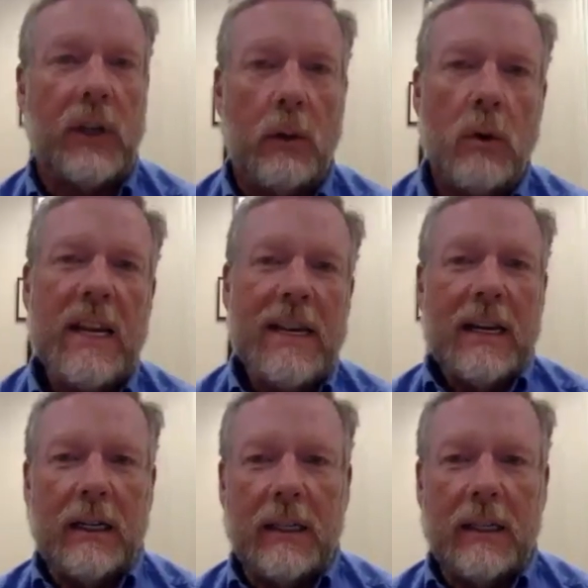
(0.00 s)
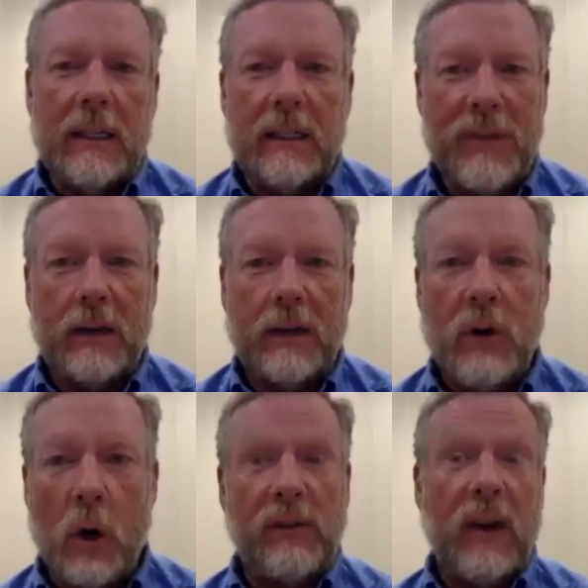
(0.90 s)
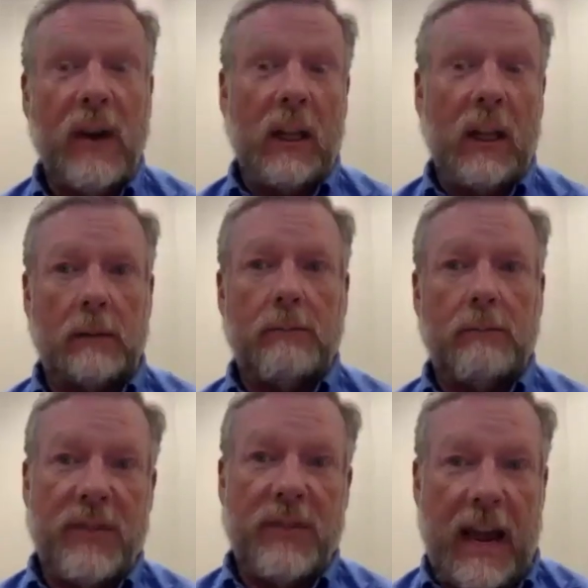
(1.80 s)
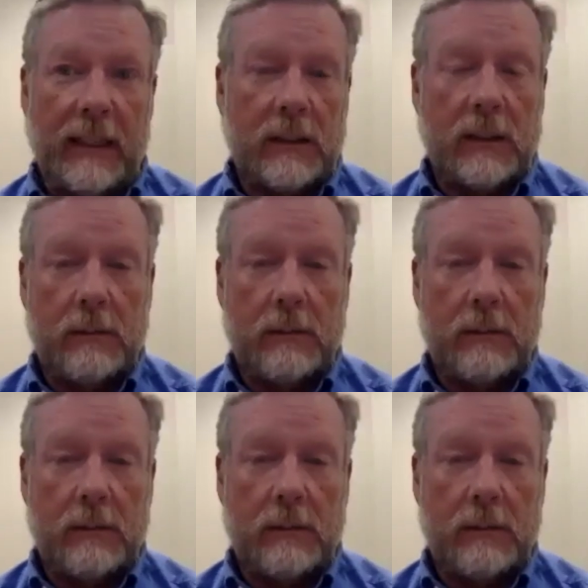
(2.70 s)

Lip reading: So I've always felt like that's